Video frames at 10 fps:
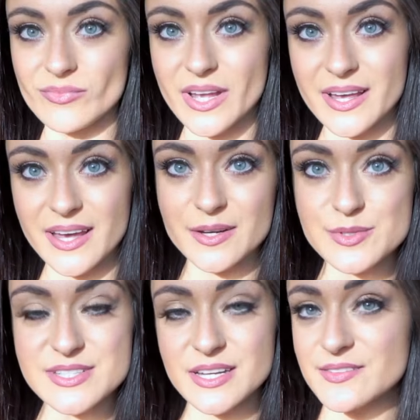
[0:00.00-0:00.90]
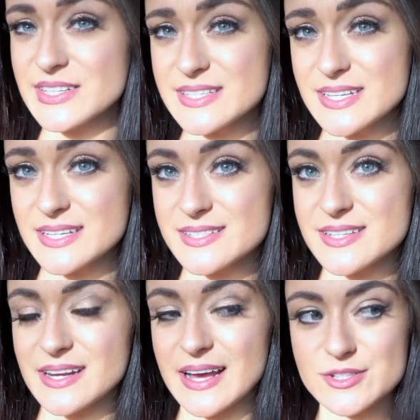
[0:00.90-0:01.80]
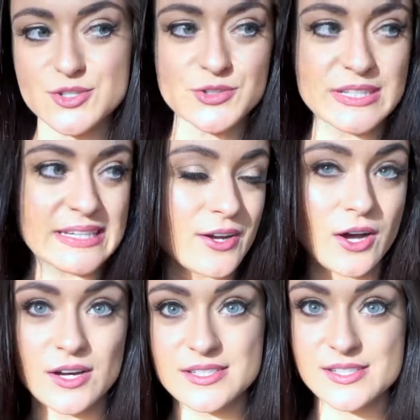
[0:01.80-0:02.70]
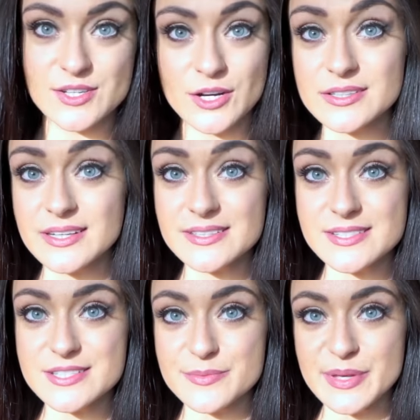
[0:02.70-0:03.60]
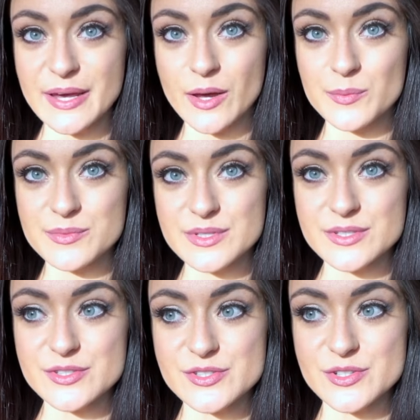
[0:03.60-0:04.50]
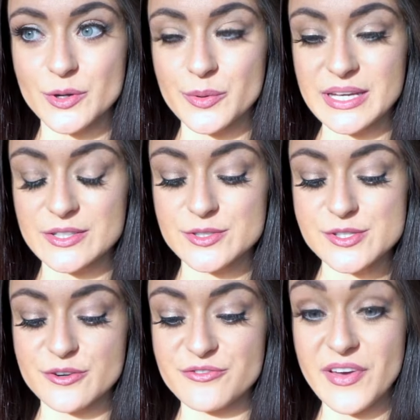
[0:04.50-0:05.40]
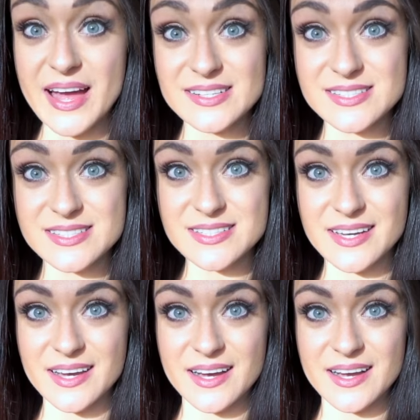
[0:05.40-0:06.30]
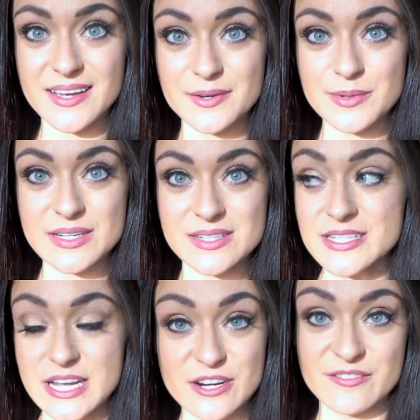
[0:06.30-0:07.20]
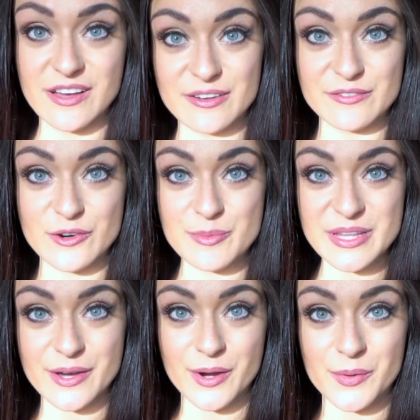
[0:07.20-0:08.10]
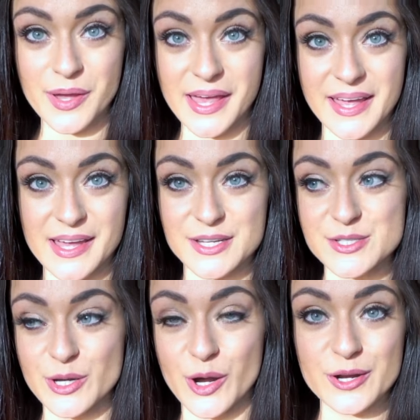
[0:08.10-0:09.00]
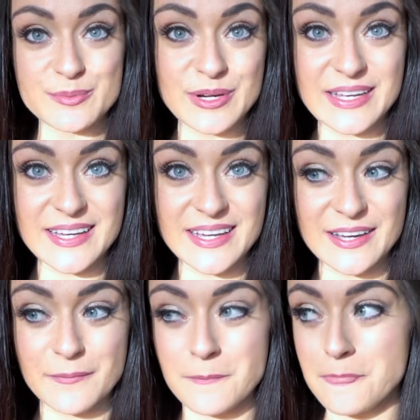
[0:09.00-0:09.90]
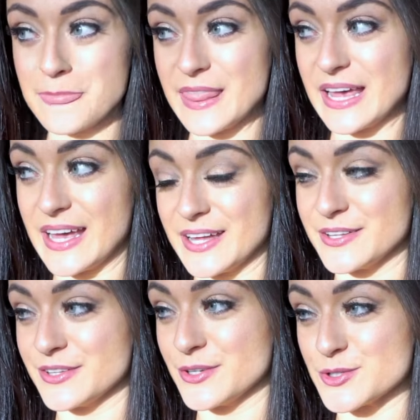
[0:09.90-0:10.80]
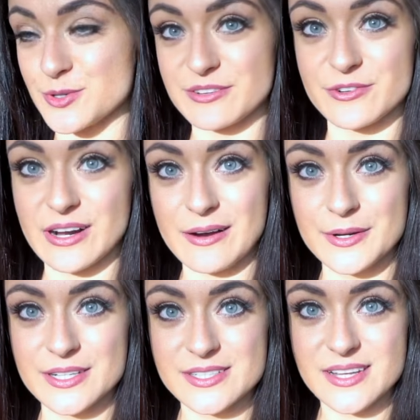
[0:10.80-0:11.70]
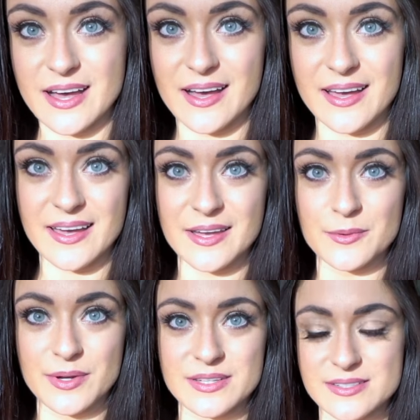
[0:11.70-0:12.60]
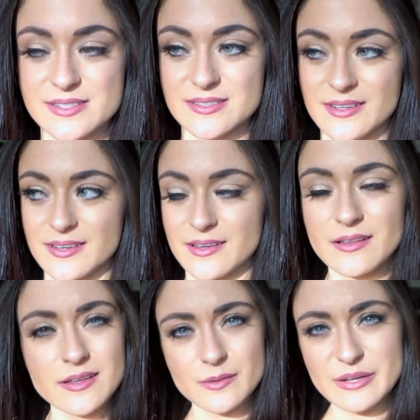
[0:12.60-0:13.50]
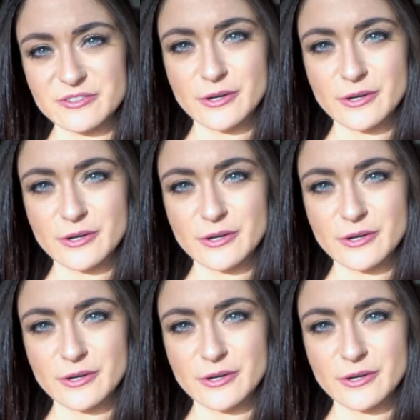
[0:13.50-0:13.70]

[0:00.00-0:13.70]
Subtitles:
Again, it was none of these things that actually caused Scarlett to become so ill so fast. It was terrifying for me though, and heartbreaking. And those 24 hours, I was a little bit of a